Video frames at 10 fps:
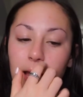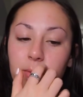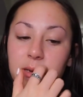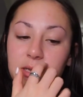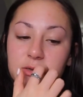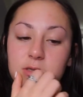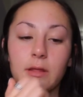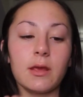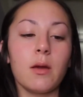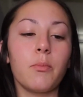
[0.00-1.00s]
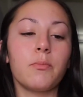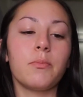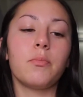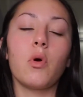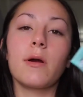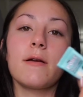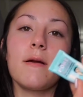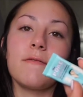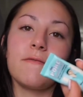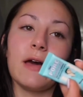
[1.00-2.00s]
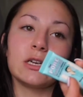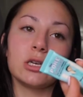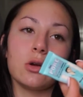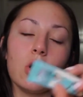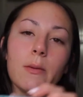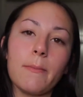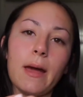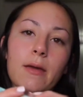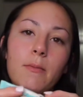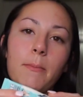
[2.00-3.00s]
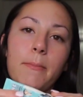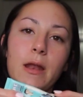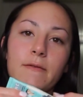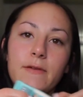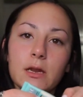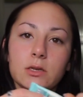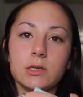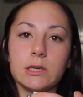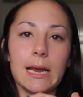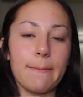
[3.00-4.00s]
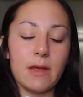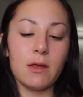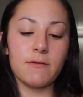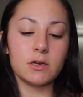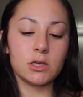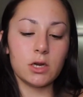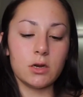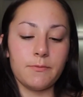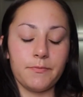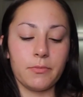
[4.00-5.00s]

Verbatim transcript: I'm going to use the Porefessional by Benefit. It's just like a mini version.